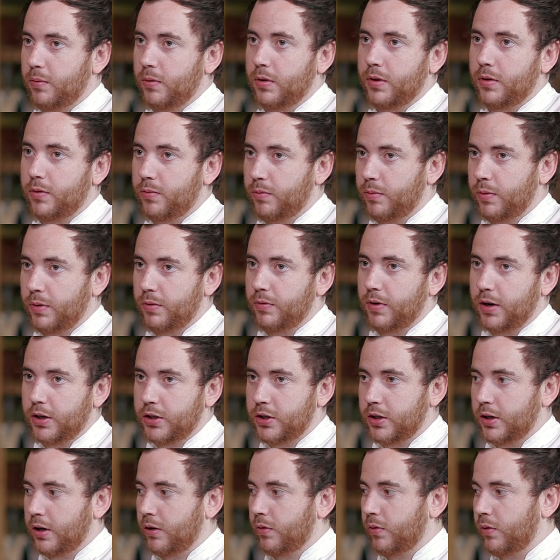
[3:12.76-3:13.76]
with
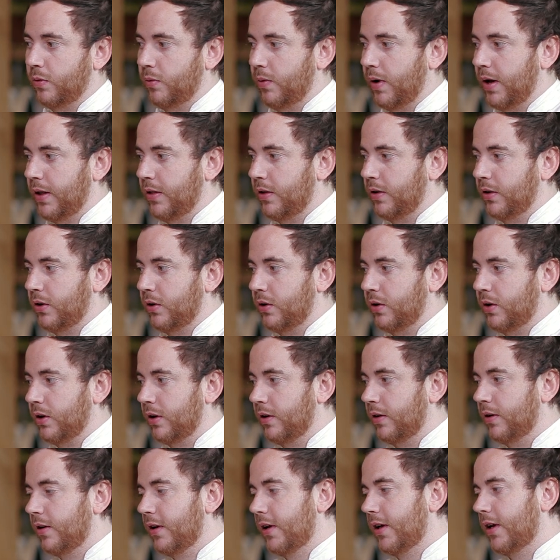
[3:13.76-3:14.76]
Rationale. The way that you
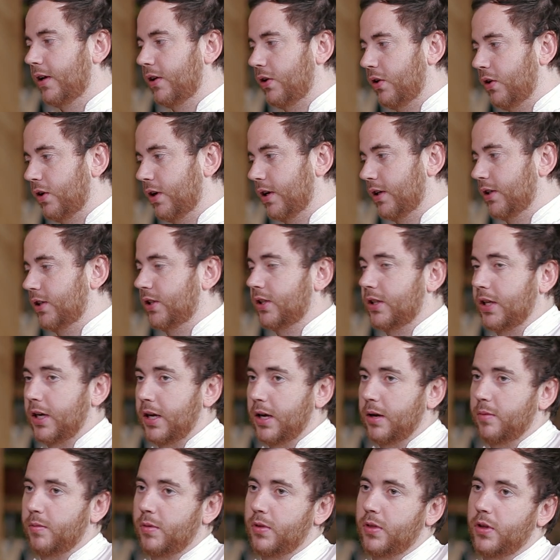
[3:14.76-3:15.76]
can
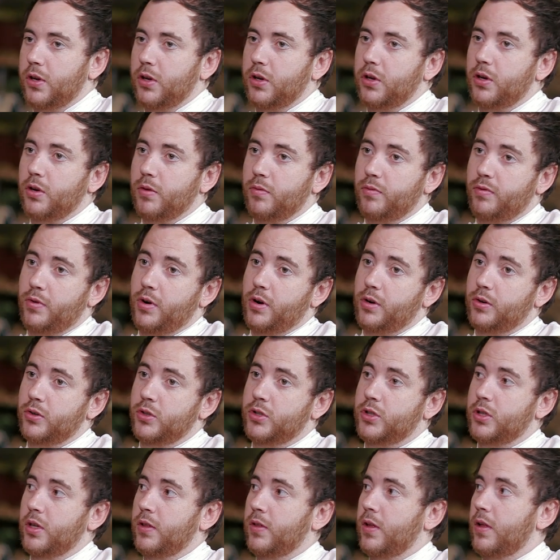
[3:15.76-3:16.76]
steam and that you can
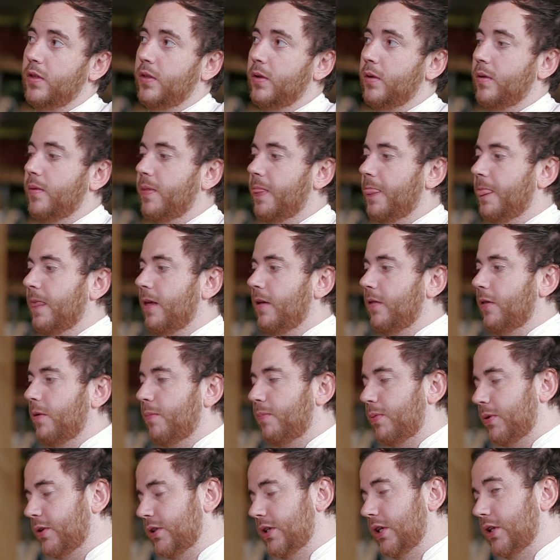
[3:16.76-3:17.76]
roast, and that the
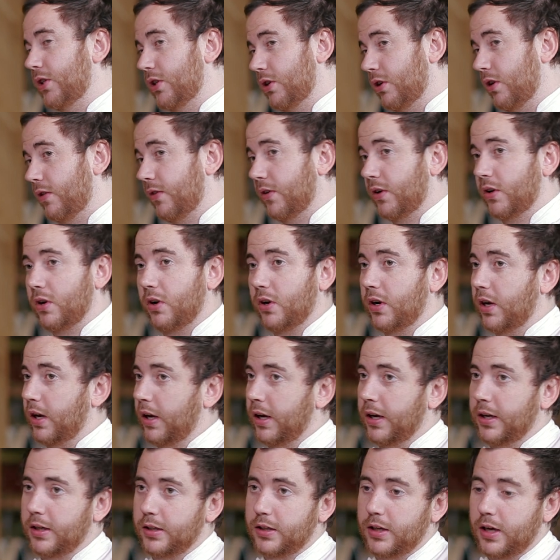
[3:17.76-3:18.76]
precision on the
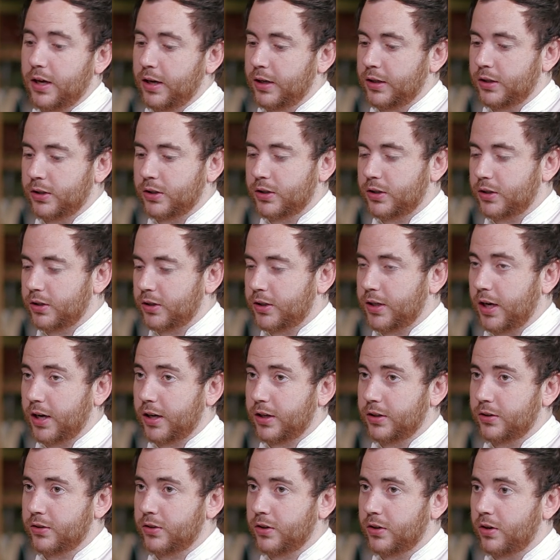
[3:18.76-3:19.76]
cooking is
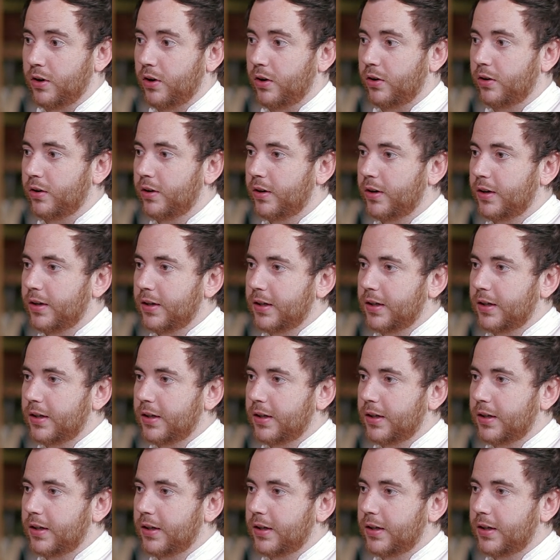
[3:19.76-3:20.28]
second to none.